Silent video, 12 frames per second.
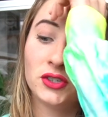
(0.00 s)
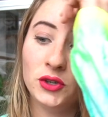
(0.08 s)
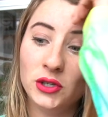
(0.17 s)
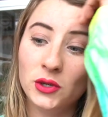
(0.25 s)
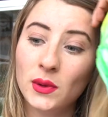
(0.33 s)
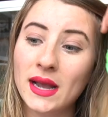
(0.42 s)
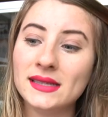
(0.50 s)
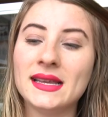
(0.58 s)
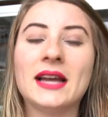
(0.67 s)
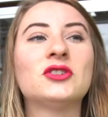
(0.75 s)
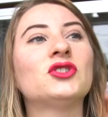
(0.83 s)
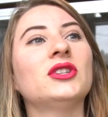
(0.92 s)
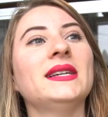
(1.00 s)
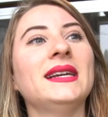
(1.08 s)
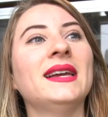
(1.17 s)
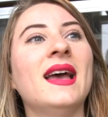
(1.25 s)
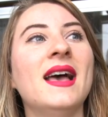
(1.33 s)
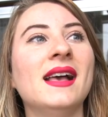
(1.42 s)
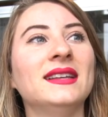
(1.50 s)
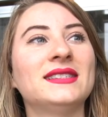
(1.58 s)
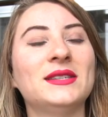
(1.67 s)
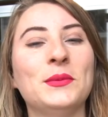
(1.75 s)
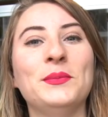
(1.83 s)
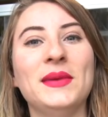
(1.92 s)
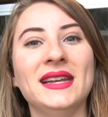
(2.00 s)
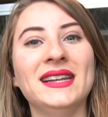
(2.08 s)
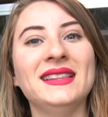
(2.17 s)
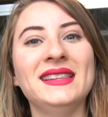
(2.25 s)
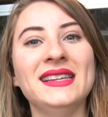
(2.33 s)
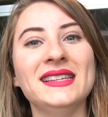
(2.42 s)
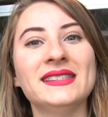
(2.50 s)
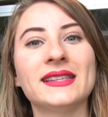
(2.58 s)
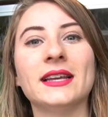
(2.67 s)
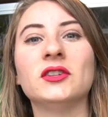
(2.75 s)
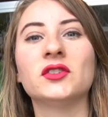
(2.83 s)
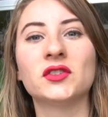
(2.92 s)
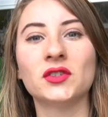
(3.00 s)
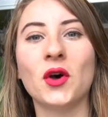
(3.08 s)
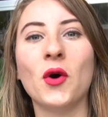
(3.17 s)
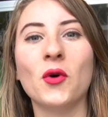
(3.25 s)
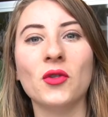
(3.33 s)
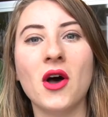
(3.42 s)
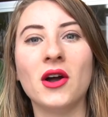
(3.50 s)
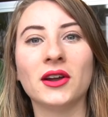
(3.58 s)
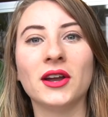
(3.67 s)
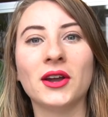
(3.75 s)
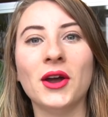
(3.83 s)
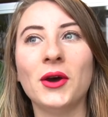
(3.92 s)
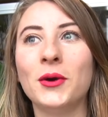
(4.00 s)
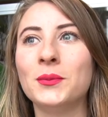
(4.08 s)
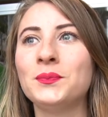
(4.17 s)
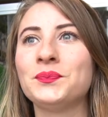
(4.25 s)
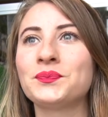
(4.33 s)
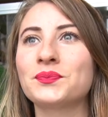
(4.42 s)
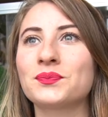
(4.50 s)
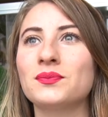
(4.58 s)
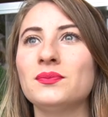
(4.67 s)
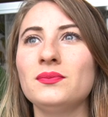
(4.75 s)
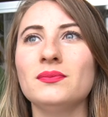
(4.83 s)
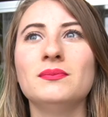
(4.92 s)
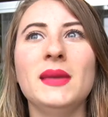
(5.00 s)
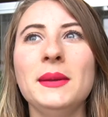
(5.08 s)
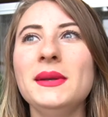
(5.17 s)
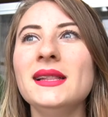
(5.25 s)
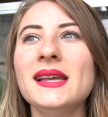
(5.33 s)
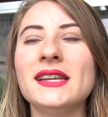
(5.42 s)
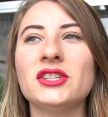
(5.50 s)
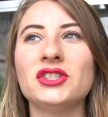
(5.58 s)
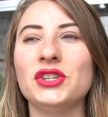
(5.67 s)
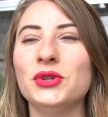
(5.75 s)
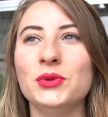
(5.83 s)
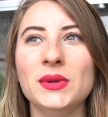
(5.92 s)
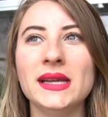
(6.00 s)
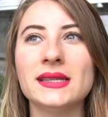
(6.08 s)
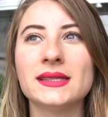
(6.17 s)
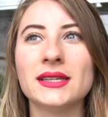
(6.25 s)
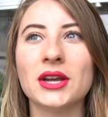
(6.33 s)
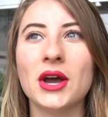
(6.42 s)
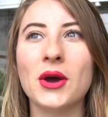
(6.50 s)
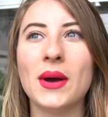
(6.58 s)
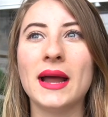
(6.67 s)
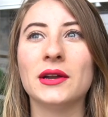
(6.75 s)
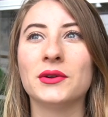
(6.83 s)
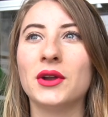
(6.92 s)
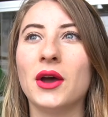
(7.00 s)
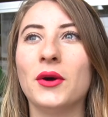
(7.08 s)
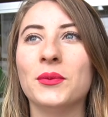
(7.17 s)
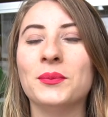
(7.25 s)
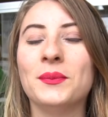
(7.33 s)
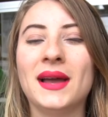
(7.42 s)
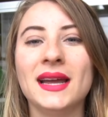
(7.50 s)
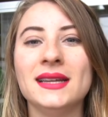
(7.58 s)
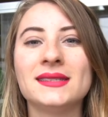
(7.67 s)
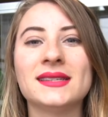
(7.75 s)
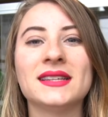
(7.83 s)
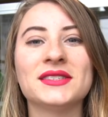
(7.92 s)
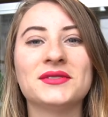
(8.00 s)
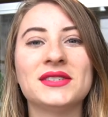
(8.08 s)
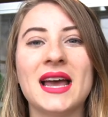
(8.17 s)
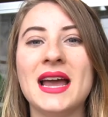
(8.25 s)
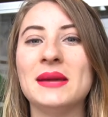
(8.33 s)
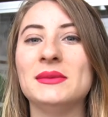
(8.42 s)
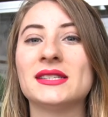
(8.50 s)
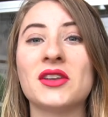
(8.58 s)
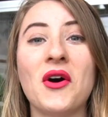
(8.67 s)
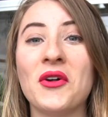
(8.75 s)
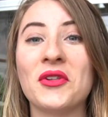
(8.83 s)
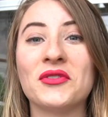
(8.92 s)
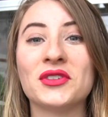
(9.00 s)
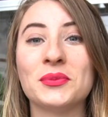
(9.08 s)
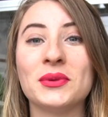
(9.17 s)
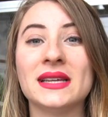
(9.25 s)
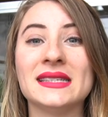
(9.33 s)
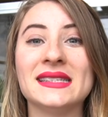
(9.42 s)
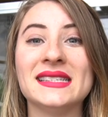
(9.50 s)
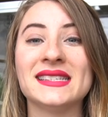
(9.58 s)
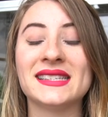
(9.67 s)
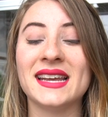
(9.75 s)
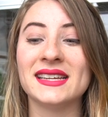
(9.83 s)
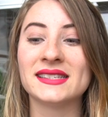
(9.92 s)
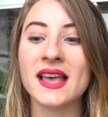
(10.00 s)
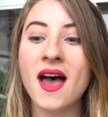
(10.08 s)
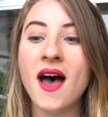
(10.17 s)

So you guys actually submitted these like so long ago, maybe like 2 weeks ago, I don't know. My sense of time is all over the place these days.